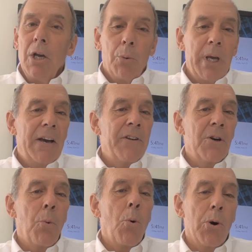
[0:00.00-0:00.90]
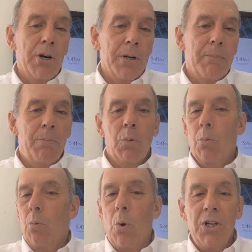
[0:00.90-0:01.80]
we have an award
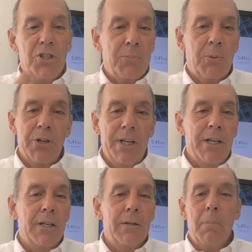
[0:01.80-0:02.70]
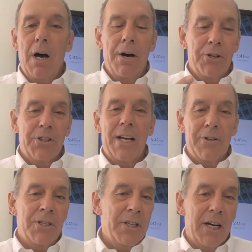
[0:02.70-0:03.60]
once per year,
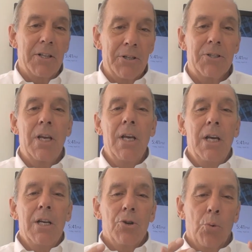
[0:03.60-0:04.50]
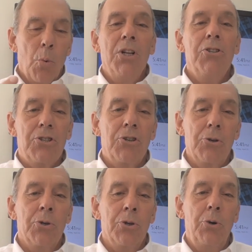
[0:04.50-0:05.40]
$100,000 to one
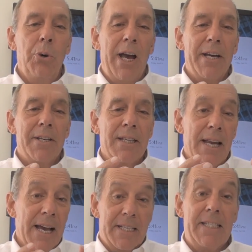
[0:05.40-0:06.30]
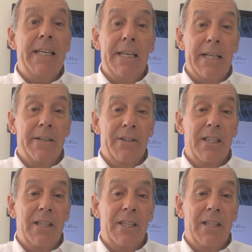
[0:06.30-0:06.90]
student who has an idea that